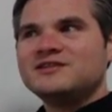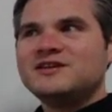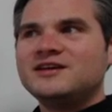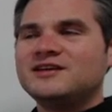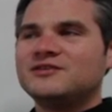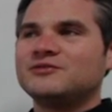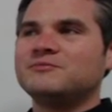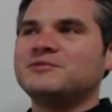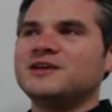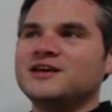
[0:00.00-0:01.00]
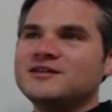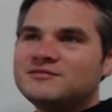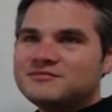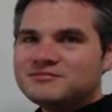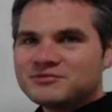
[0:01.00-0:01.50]
little
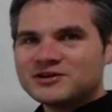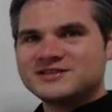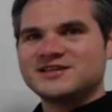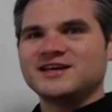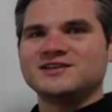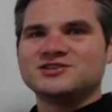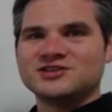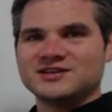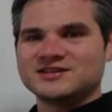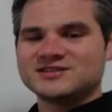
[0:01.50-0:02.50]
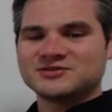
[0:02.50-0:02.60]
bit pretentious